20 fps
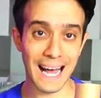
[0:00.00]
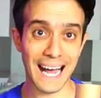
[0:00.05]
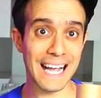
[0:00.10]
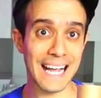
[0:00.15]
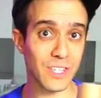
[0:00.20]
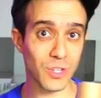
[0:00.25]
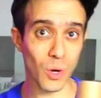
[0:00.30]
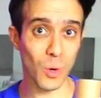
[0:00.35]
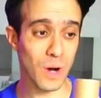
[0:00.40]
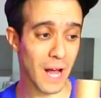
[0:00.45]

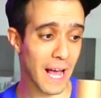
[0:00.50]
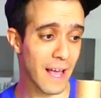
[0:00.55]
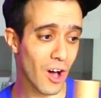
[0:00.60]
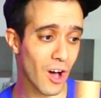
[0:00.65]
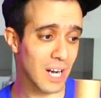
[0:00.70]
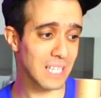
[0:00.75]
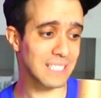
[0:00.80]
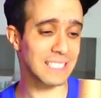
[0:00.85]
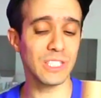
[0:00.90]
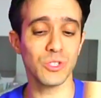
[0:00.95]
I
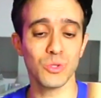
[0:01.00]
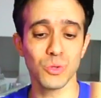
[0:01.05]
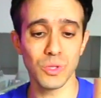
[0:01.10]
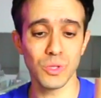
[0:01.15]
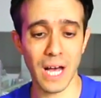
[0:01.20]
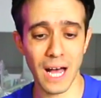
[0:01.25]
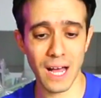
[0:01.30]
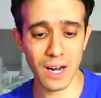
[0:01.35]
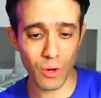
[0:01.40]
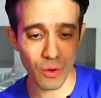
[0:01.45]
honestly do
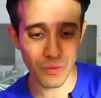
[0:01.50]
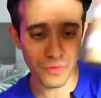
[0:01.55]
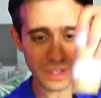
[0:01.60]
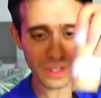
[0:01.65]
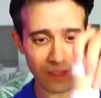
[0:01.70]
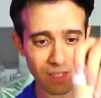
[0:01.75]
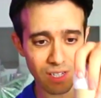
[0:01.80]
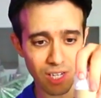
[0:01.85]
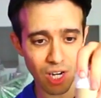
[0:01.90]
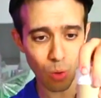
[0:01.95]
not know if
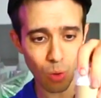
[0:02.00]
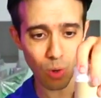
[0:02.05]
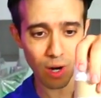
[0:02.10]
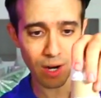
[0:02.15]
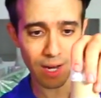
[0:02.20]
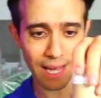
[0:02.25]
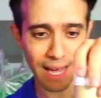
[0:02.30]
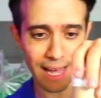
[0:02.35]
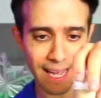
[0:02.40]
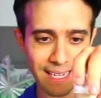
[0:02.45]
this is gonna
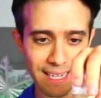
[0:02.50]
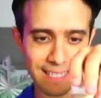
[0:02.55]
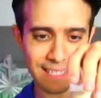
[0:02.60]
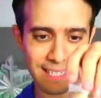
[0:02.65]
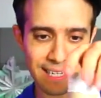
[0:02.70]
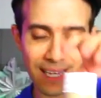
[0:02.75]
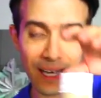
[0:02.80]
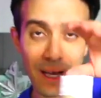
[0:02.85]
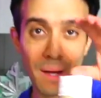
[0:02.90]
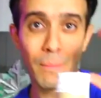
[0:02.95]
work, guys,
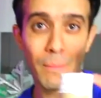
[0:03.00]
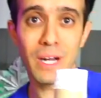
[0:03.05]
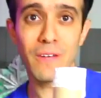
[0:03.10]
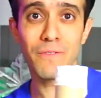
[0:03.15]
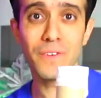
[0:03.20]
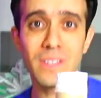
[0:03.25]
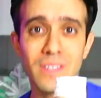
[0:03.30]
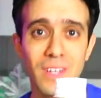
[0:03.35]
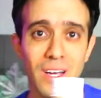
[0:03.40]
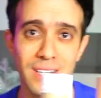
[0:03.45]
but if
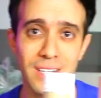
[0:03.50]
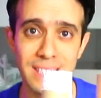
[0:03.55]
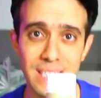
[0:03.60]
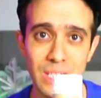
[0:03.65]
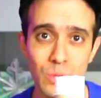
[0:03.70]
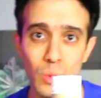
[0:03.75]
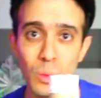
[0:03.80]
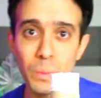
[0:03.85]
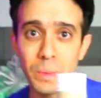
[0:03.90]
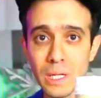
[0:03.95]
it does,
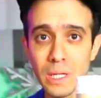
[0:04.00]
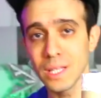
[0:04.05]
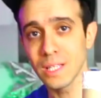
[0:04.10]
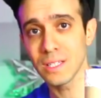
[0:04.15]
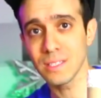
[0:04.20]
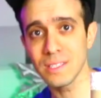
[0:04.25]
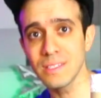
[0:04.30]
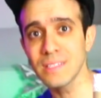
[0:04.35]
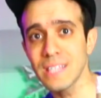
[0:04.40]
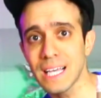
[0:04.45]

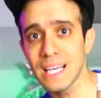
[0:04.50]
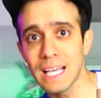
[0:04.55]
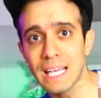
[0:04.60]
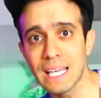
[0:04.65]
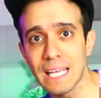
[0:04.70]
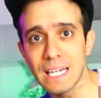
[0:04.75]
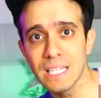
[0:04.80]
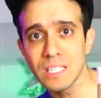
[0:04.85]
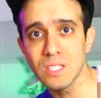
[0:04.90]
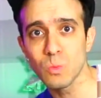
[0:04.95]
this is like a
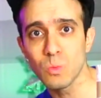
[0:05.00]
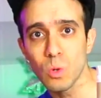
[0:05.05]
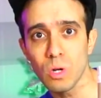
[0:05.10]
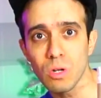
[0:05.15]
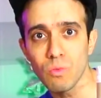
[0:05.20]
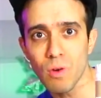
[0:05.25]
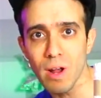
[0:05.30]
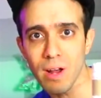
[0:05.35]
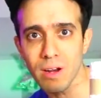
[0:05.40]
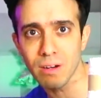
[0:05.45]
Guinness
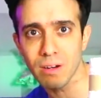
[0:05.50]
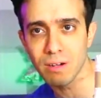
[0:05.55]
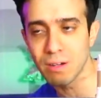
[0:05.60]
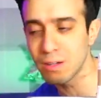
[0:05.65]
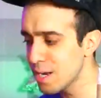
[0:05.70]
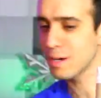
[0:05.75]
World Record.